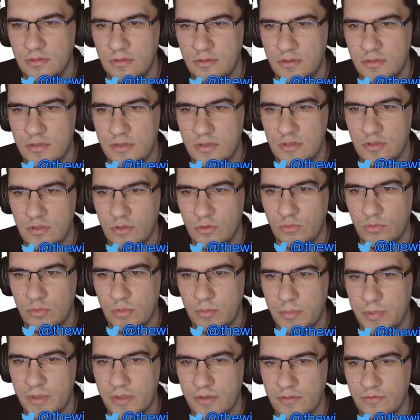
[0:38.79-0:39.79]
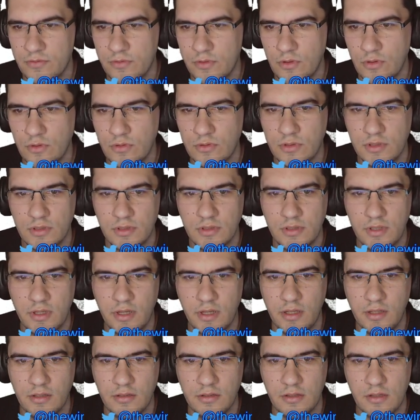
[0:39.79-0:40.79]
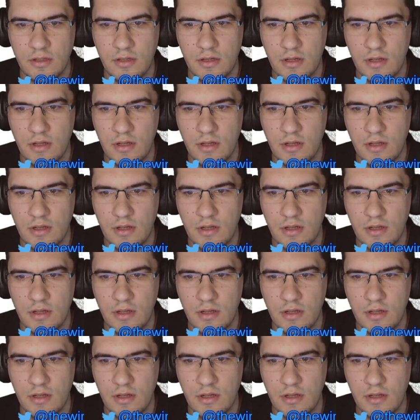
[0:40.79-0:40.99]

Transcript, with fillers: this node will be invoked and